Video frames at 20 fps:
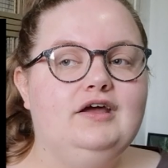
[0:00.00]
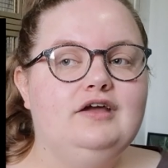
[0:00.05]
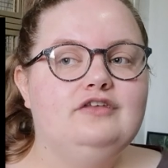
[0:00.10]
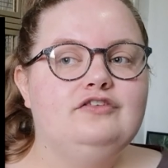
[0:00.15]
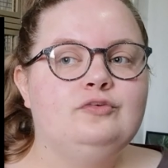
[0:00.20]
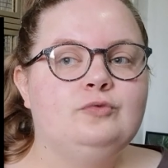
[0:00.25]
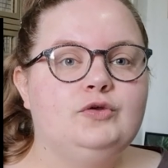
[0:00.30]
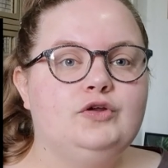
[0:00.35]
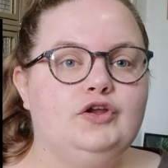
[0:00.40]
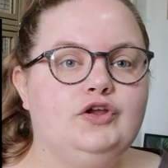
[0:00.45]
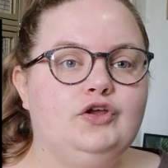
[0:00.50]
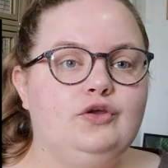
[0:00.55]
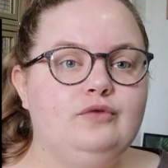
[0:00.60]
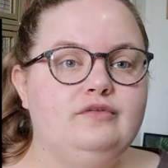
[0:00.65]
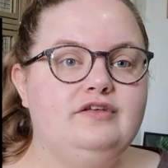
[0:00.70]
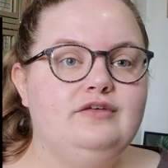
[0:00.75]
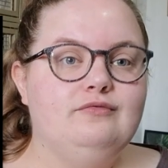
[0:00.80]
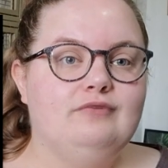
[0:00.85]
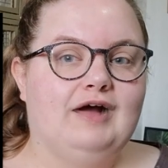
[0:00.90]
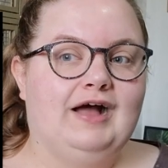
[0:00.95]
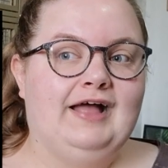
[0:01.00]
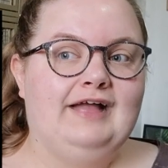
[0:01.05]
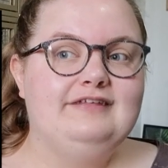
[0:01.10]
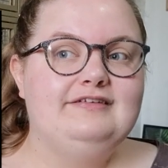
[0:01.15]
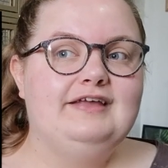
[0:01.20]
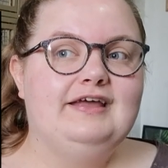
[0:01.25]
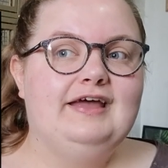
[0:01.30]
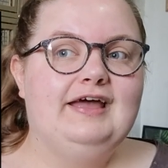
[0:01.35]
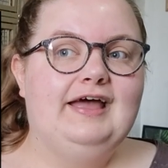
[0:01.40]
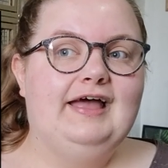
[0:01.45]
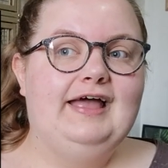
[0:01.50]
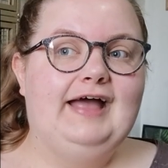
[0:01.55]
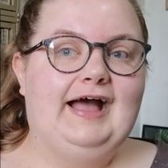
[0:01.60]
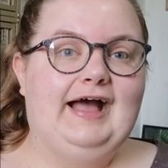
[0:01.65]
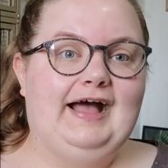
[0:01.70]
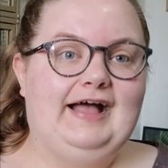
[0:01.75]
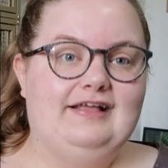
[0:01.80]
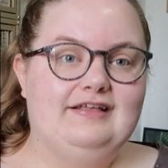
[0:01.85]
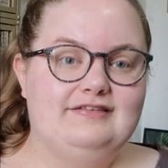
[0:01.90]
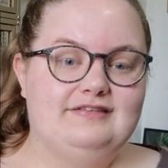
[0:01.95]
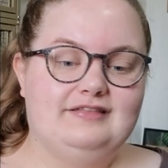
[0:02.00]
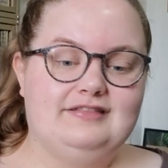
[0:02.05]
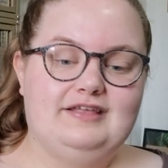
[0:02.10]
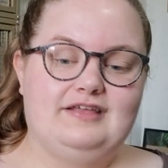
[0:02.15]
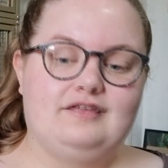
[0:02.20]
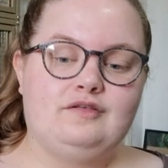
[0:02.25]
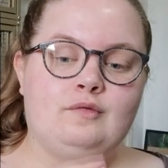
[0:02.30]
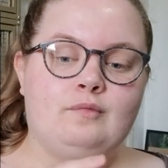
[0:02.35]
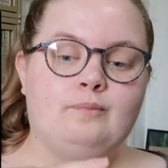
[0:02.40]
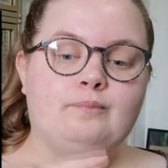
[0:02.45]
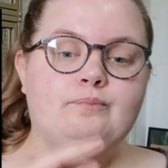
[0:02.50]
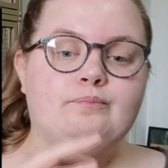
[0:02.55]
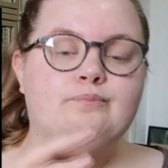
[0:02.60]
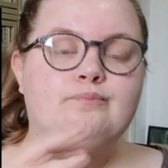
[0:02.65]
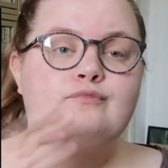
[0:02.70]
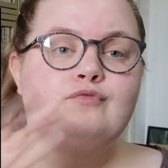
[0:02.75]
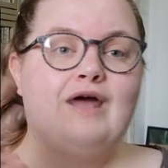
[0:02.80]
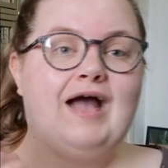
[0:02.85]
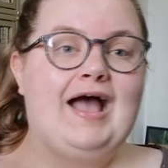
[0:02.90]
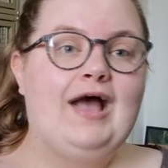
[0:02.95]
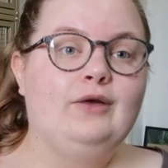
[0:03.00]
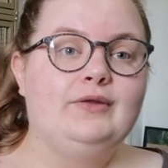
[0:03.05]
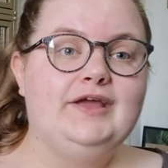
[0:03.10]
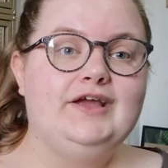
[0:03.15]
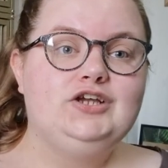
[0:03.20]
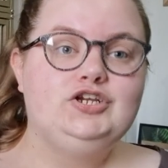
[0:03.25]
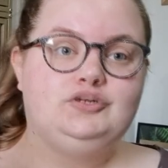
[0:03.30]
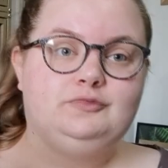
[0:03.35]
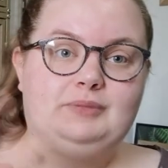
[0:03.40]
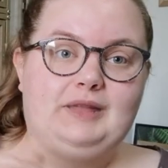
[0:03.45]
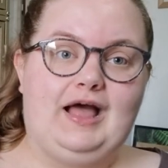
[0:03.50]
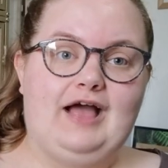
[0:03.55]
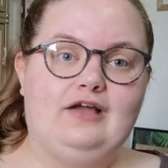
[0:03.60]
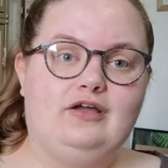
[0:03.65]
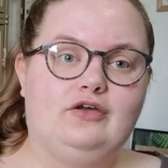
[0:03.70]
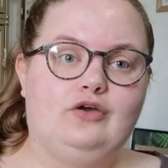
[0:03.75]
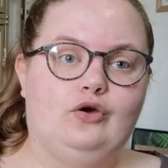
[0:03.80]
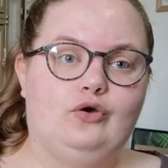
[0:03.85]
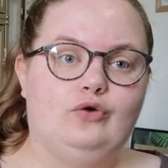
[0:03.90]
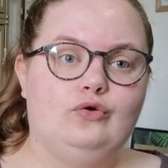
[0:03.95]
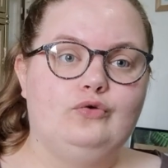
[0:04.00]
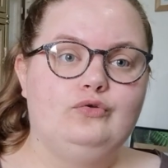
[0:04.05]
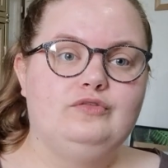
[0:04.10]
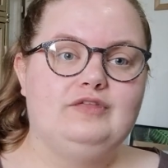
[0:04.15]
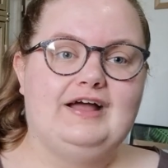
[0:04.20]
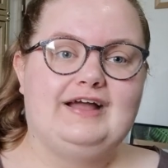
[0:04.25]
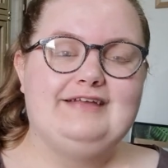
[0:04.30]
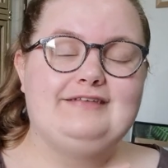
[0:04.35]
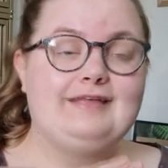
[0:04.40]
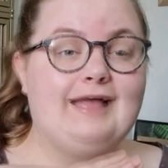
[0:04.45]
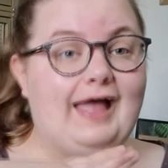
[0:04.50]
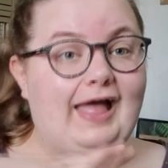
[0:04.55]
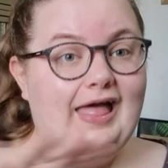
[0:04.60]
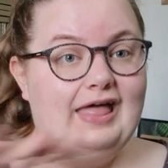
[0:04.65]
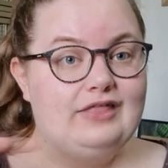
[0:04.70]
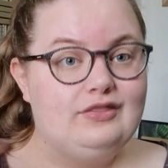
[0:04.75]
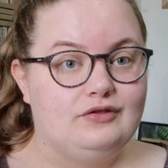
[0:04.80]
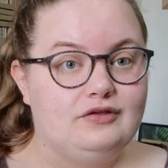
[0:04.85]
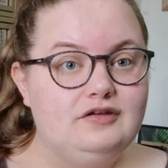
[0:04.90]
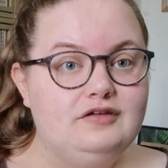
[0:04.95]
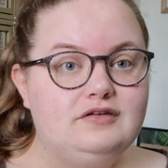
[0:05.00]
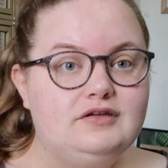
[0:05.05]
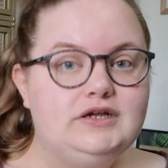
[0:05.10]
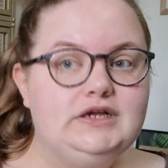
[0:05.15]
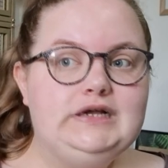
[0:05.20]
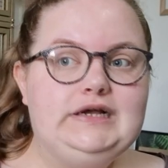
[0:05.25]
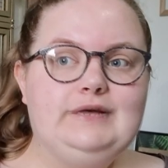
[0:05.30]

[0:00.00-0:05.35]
So an agouti rat has this brownish black coat that is heathered,